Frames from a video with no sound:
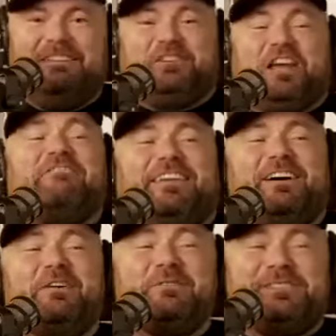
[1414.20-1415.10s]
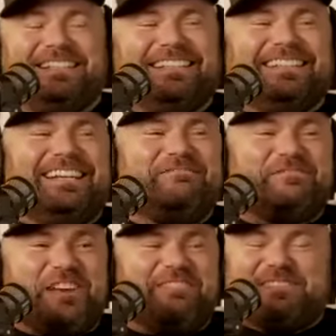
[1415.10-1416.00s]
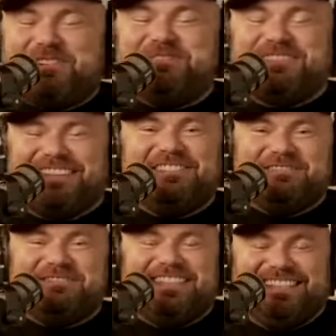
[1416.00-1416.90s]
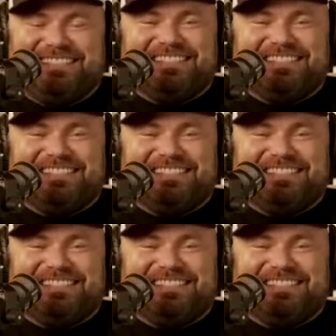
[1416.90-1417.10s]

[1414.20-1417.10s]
if Jeff Cohn, if no, Jeff Cohn can no, do this.